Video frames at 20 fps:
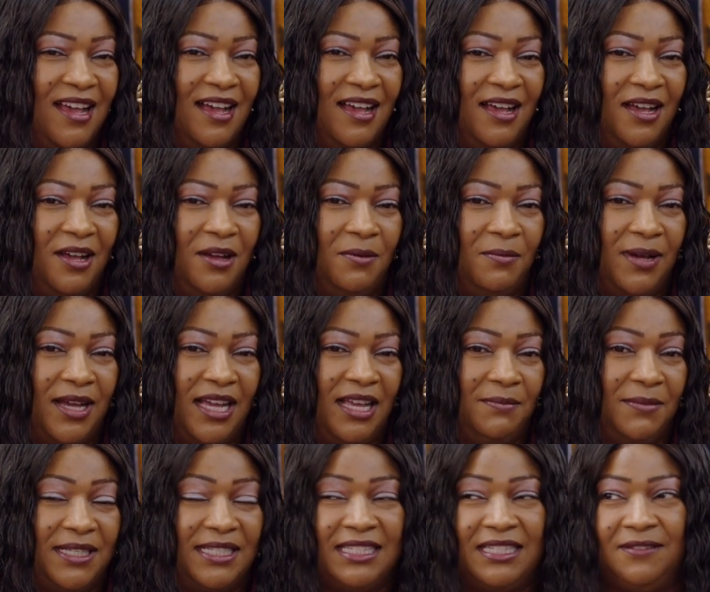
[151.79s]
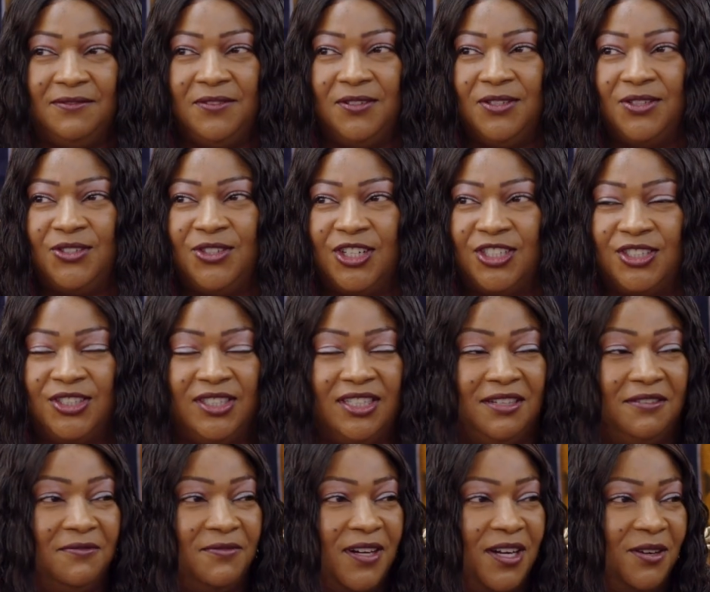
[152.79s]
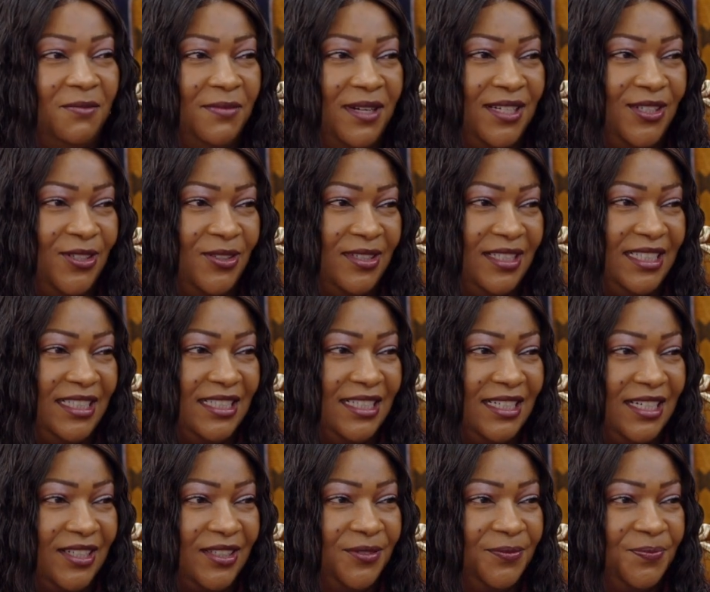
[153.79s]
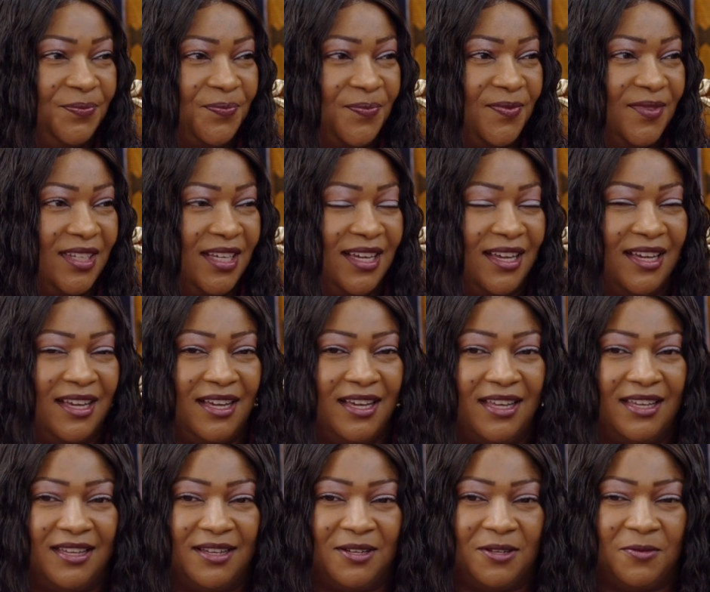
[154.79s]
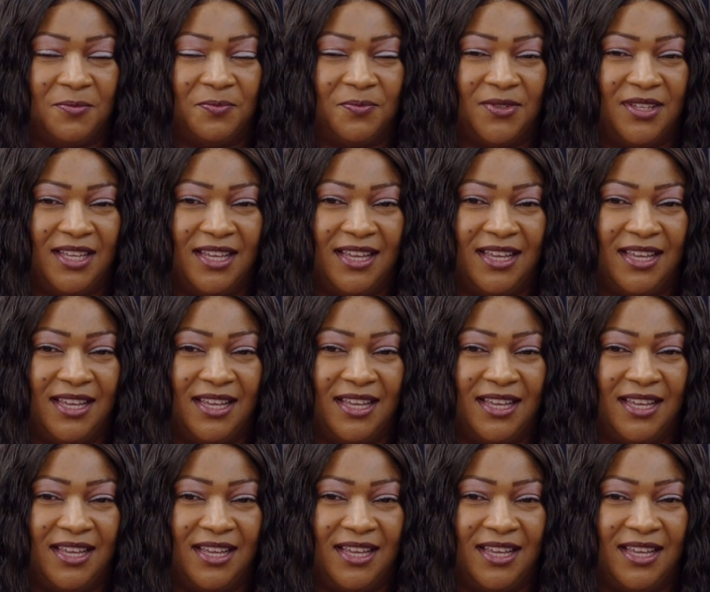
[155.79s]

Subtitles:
I am a civil structural and environmental engineer. I'm